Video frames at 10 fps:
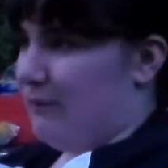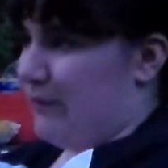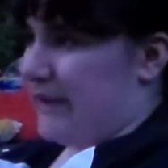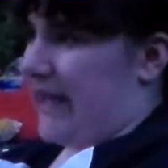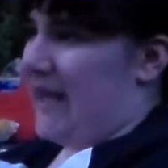
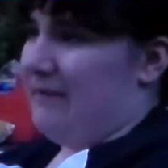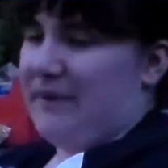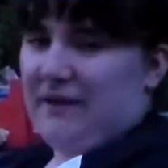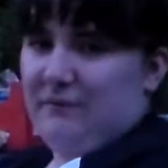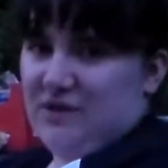We're
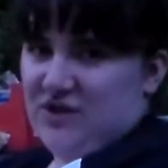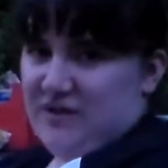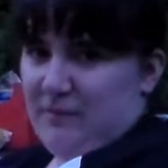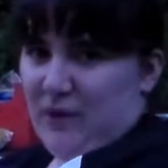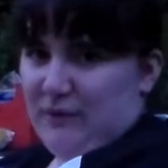camping, which is
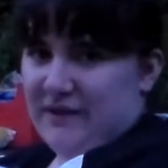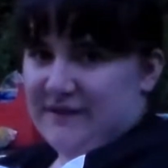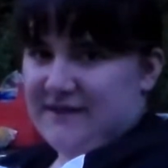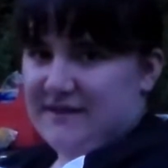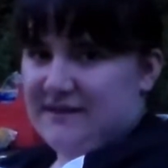a
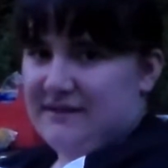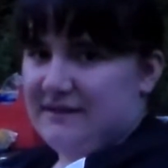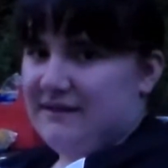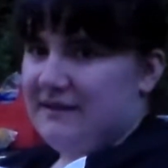bonus.